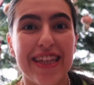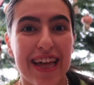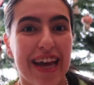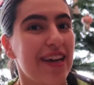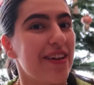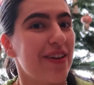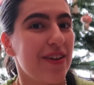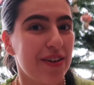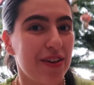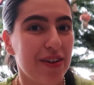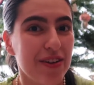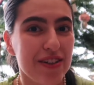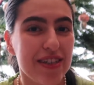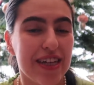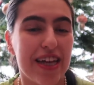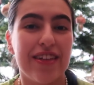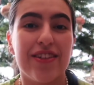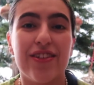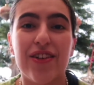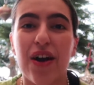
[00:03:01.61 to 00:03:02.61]
like her
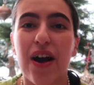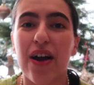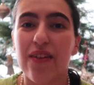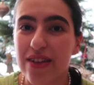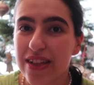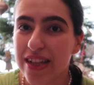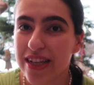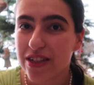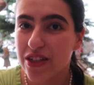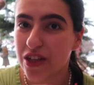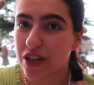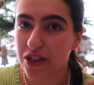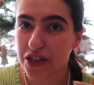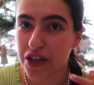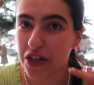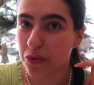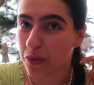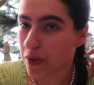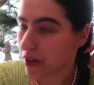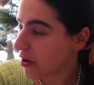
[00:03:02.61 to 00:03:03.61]
content, so I'll have a link to her
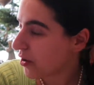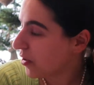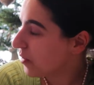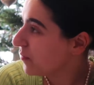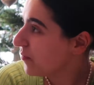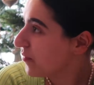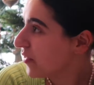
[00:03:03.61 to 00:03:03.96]
channel below.